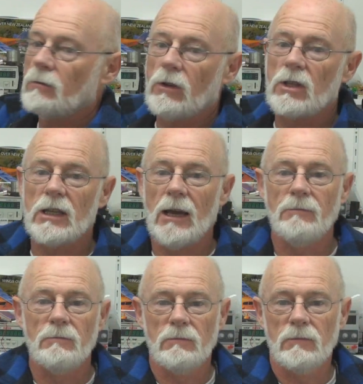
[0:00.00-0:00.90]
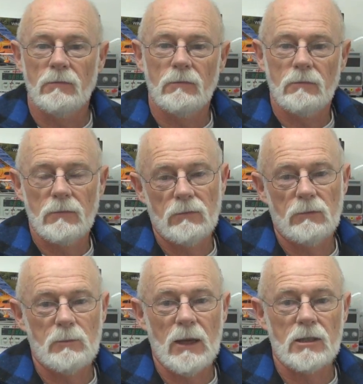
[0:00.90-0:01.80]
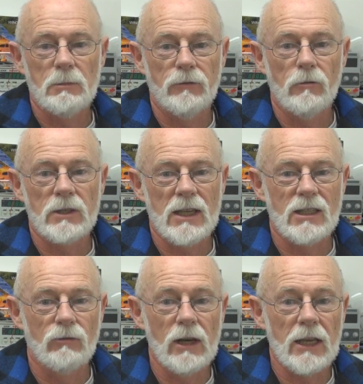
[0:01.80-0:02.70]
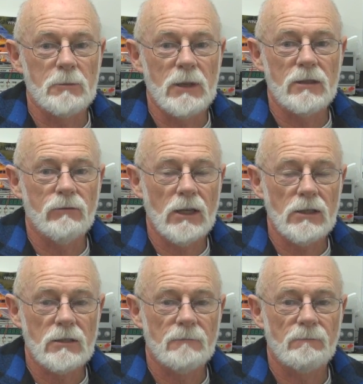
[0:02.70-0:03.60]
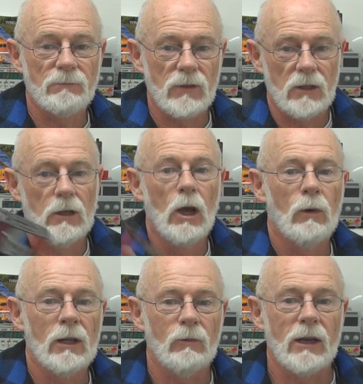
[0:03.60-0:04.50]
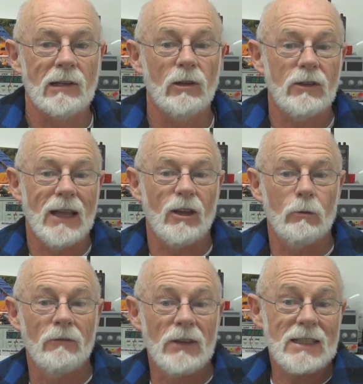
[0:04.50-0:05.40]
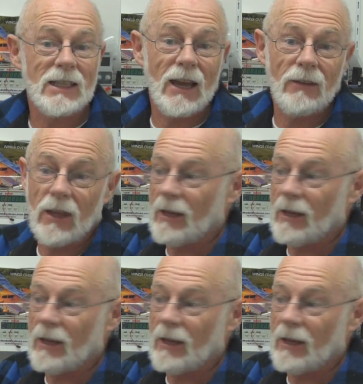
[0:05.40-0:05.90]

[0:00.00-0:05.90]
with the same specs and performance as the really expensive ones? Well, we're going to look at that, going to investigate